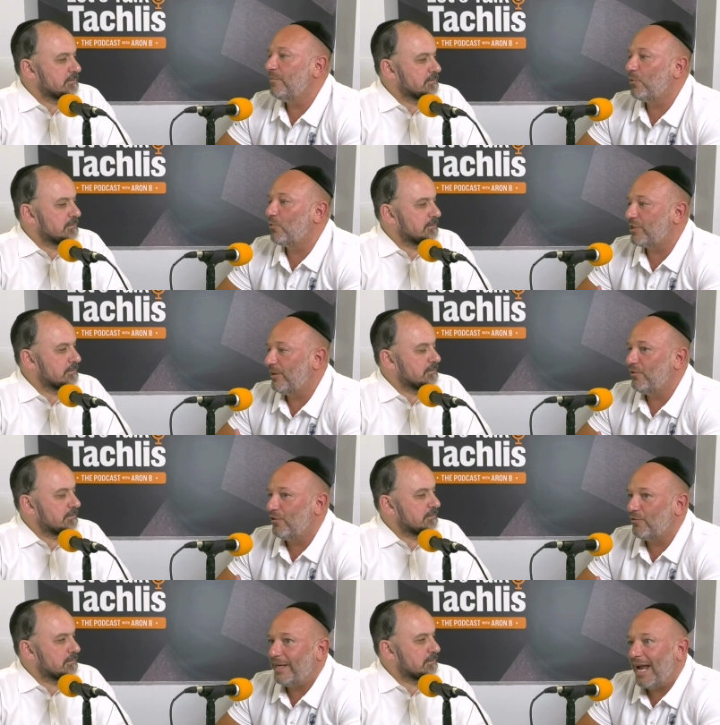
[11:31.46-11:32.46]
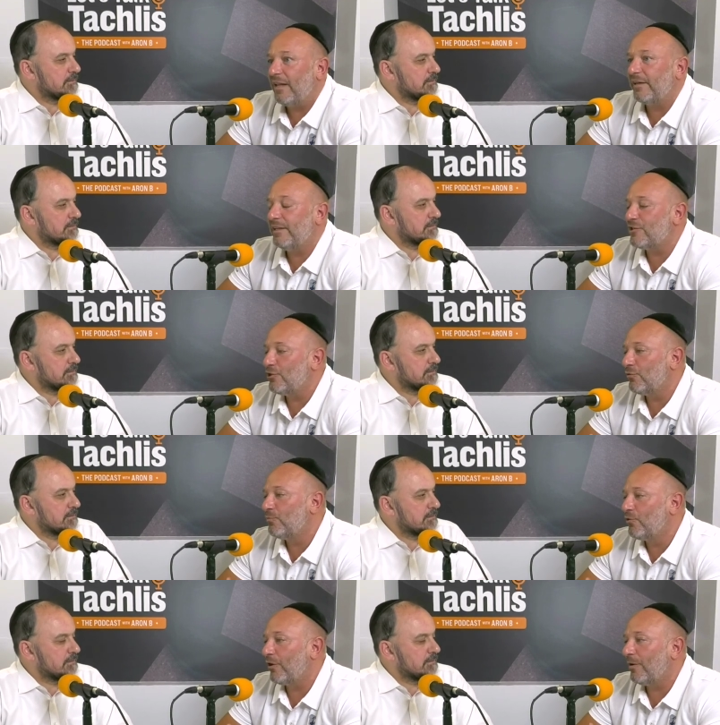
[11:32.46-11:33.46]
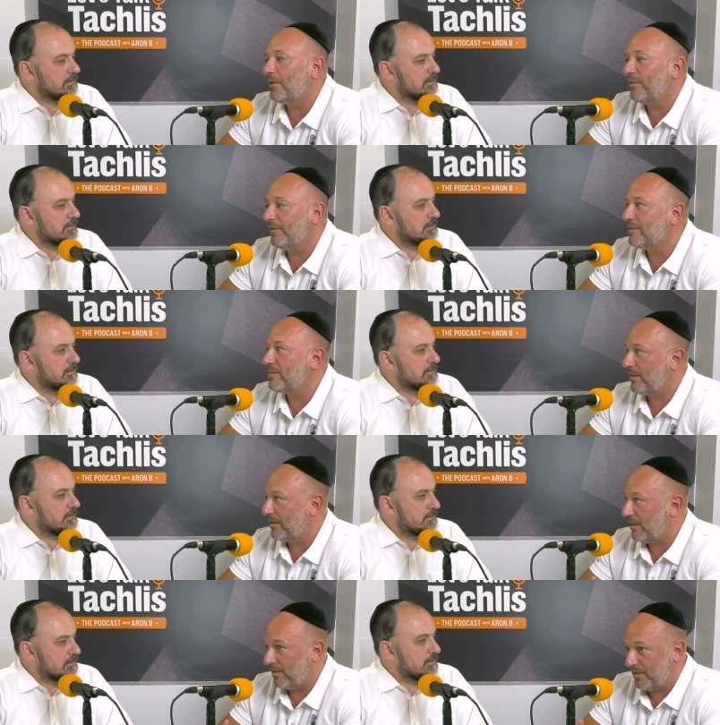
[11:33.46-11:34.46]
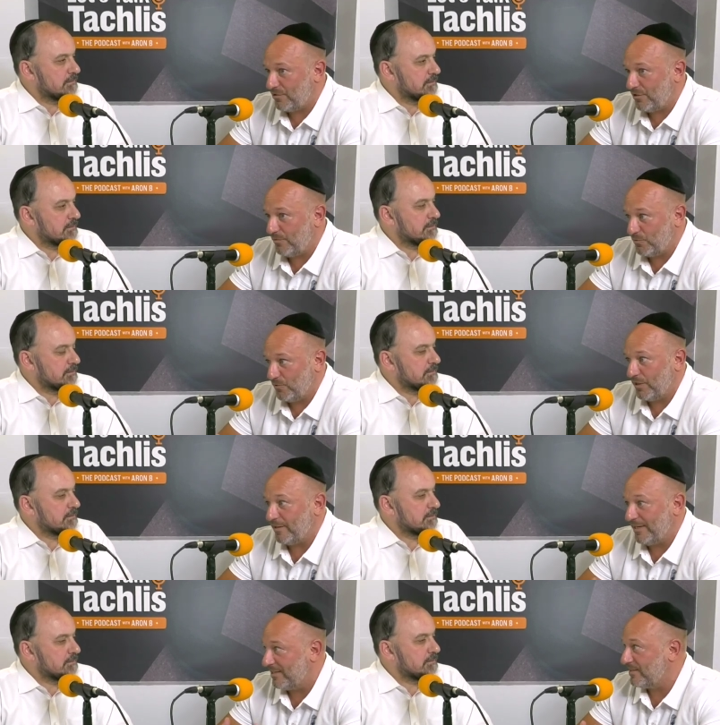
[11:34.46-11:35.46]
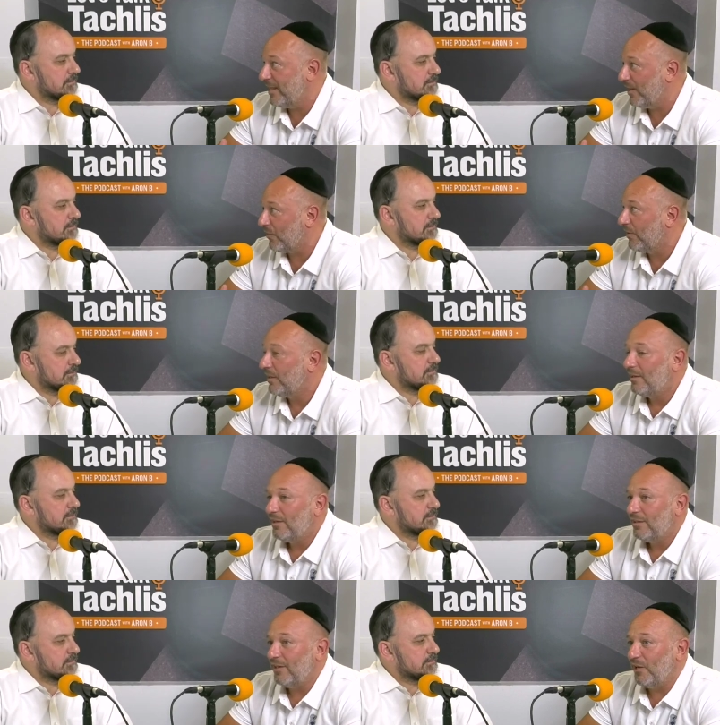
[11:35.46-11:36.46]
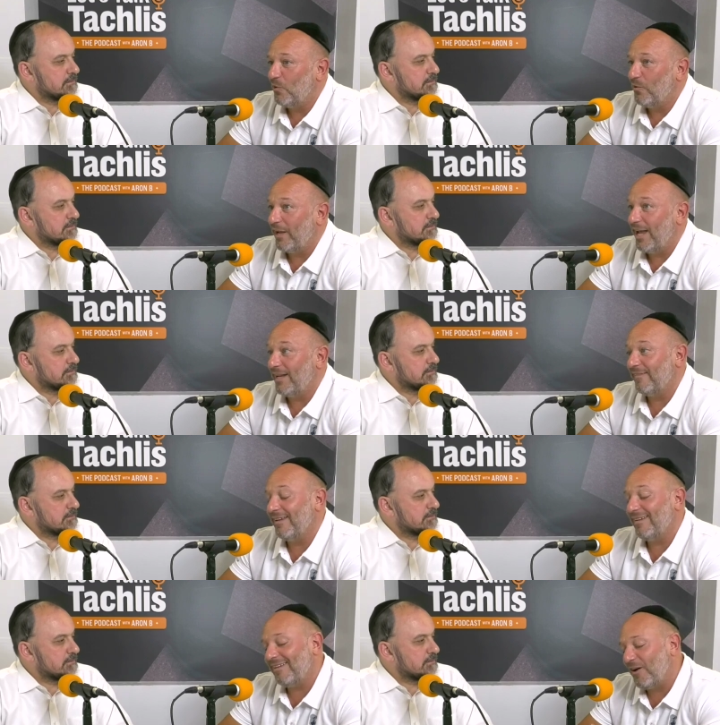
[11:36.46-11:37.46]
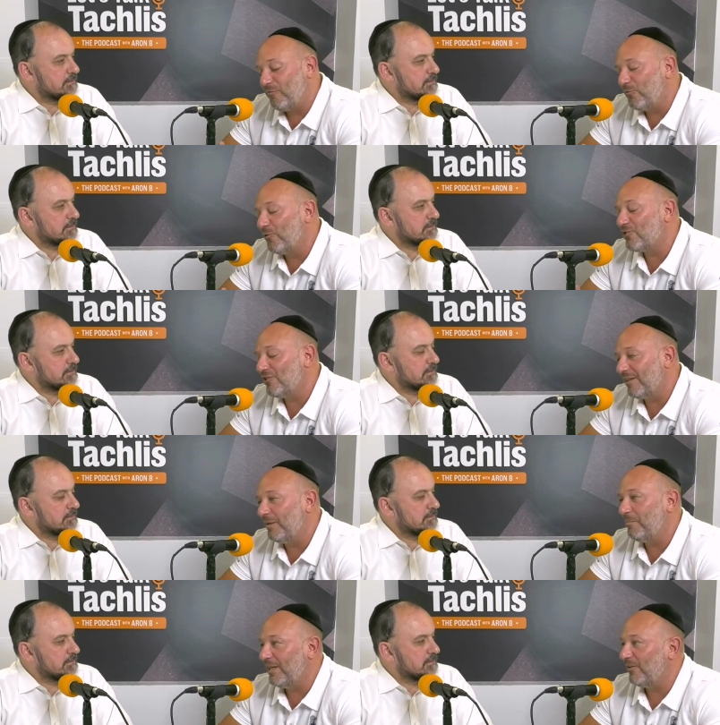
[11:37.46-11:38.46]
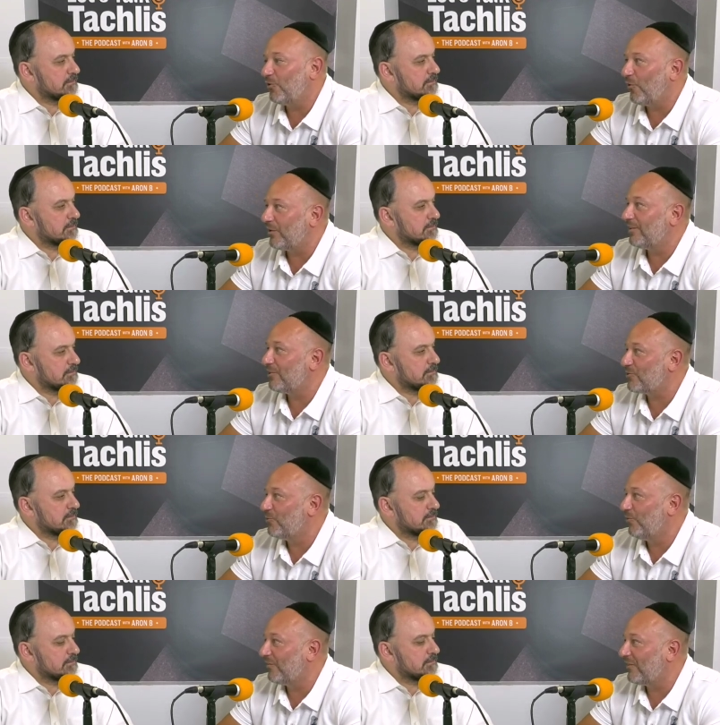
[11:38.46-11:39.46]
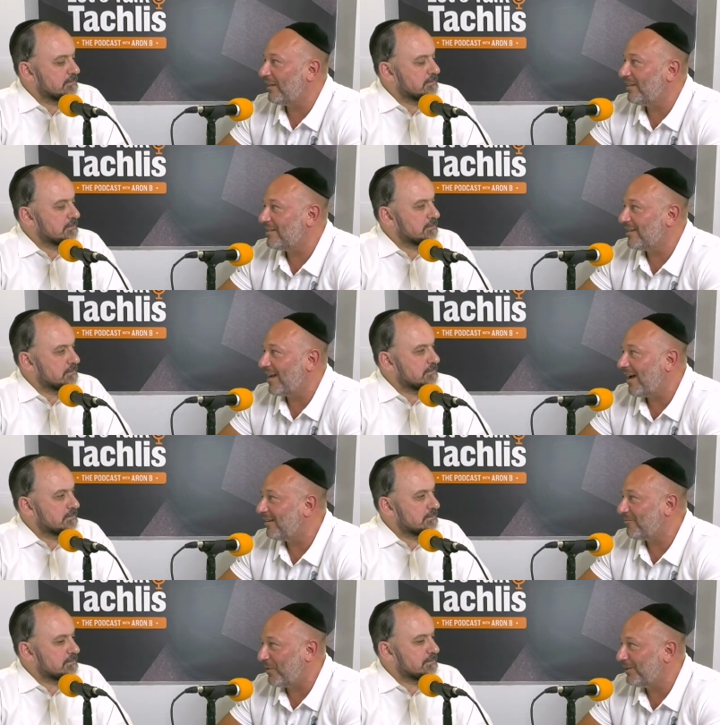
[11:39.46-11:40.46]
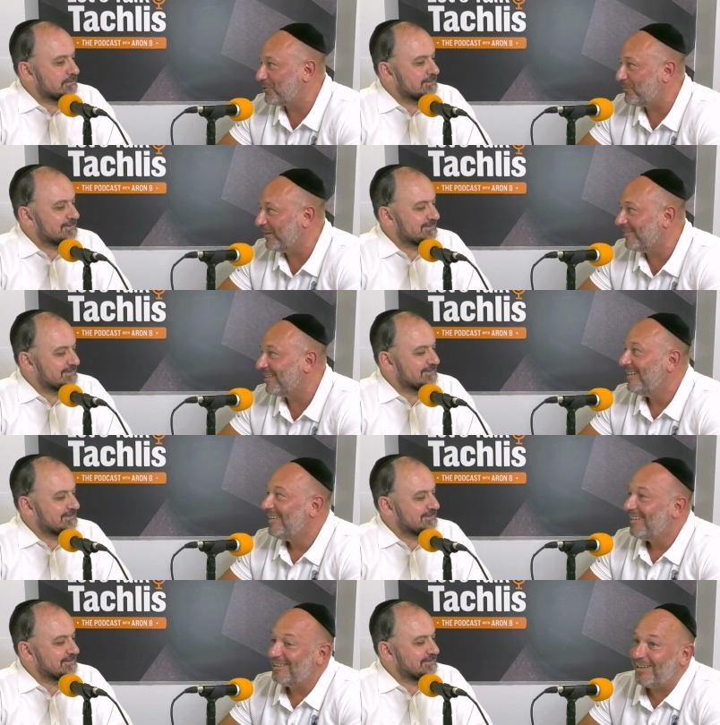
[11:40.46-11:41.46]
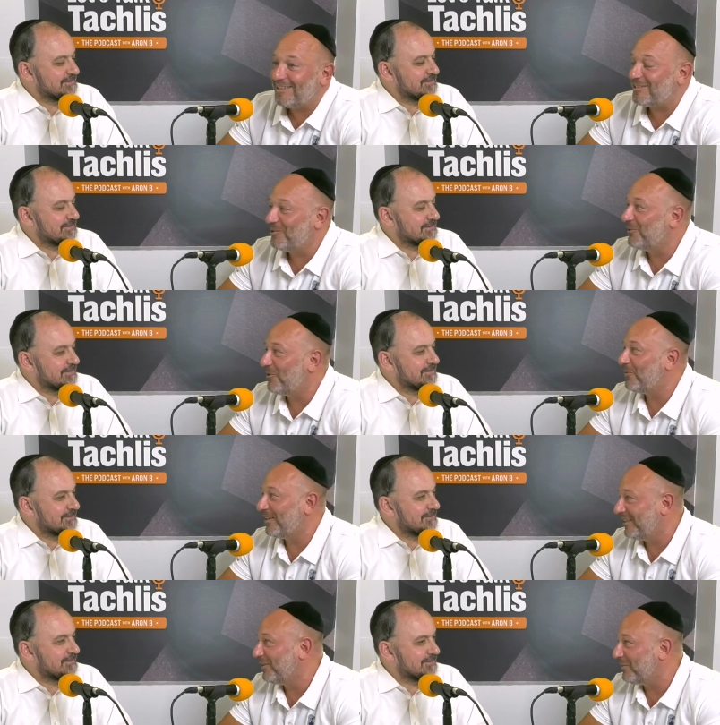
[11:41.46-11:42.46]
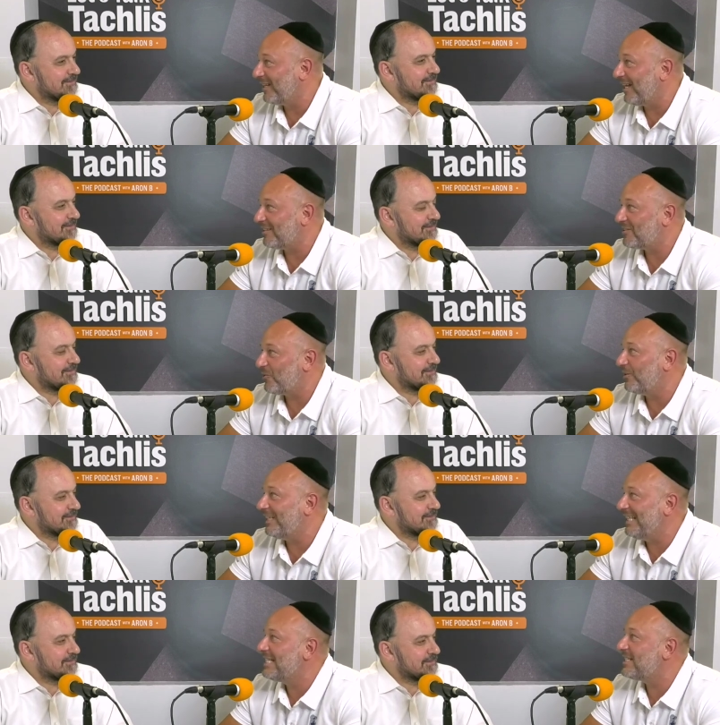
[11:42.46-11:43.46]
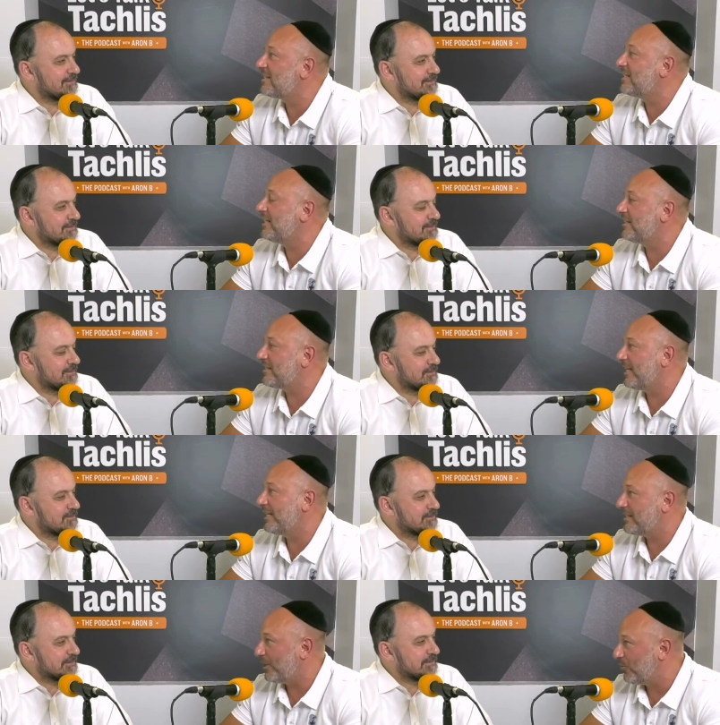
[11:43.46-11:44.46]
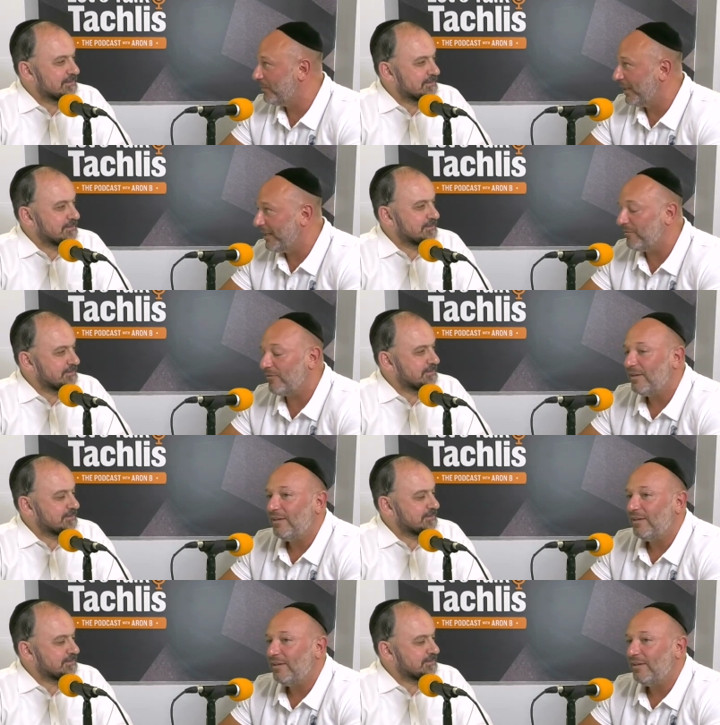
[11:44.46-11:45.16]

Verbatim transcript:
Speaker 1: because if your reality is and you're brought up that there is a, a, Hashem is Baruch that is there you know and unfortunately being taught in the schools that he is the god of punishment yes you don't want to deal with that so the easiest thing to say is i don't believe